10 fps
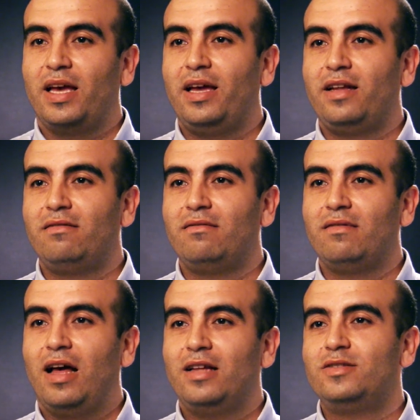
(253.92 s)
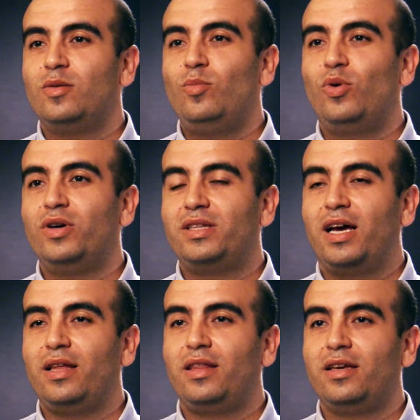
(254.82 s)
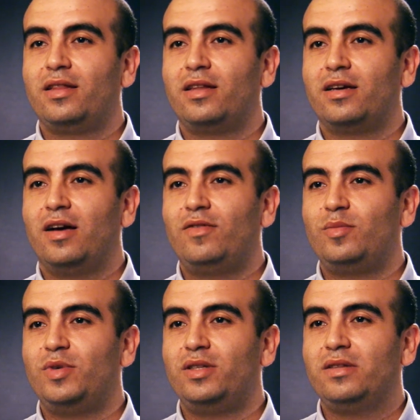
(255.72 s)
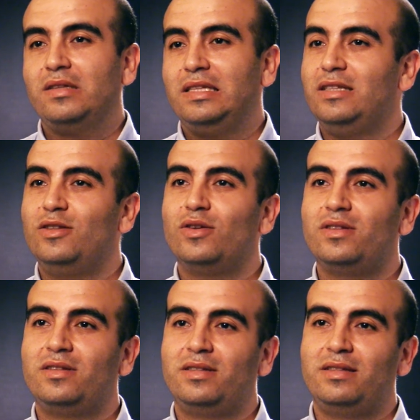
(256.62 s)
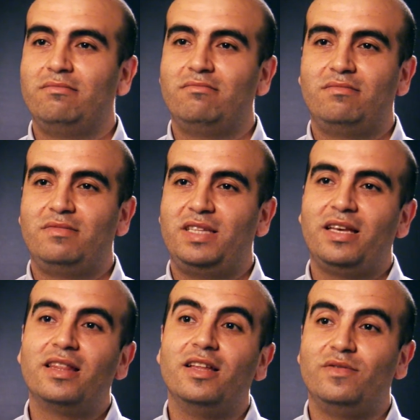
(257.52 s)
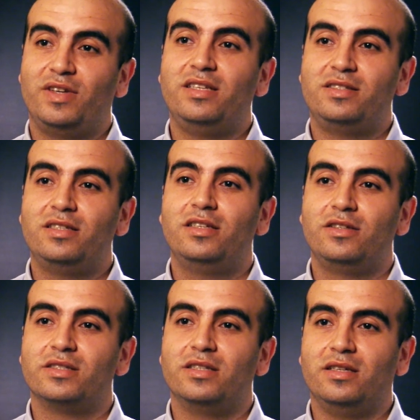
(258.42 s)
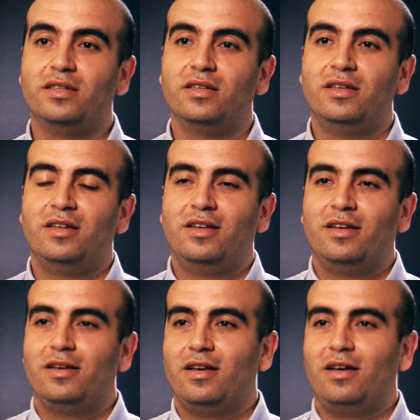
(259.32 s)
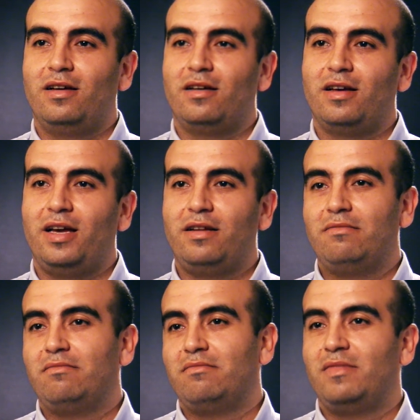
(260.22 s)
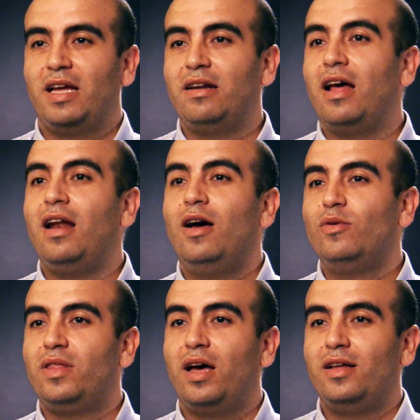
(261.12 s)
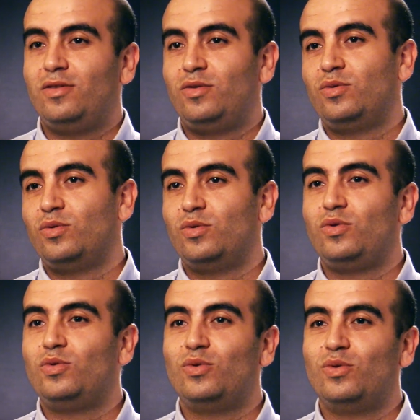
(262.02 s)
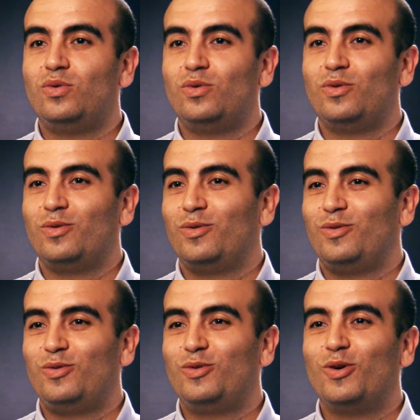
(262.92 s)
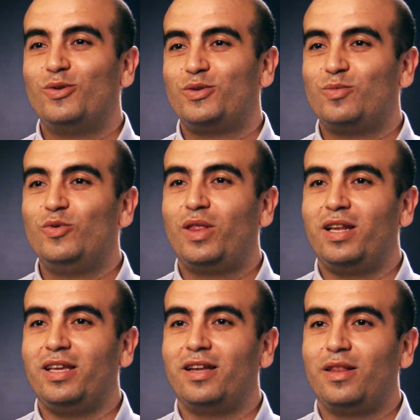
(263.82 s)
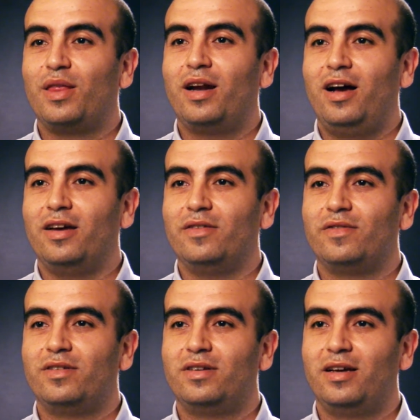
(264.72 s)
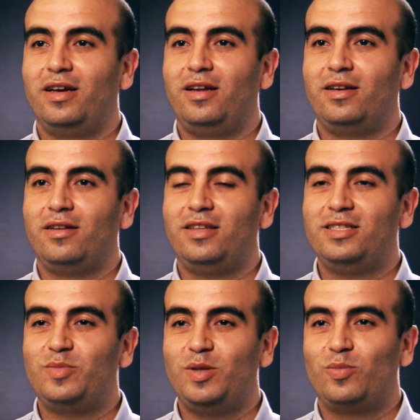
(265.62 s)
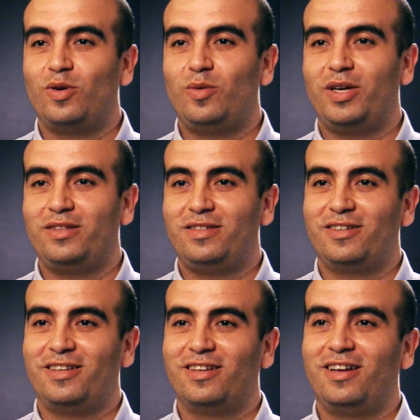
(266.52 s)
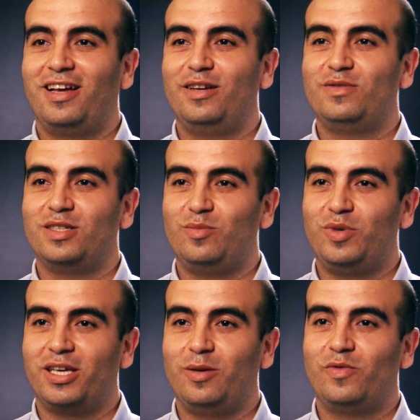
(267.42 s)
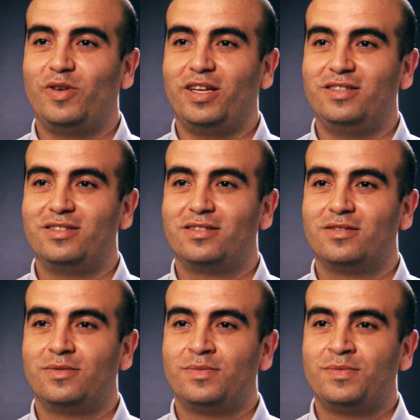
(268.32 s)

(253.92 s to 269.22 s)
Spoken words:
And at some point, I think the government did not take that very seriously and allowed that to go smoothly and thrive. And these people met in real lives and became friends.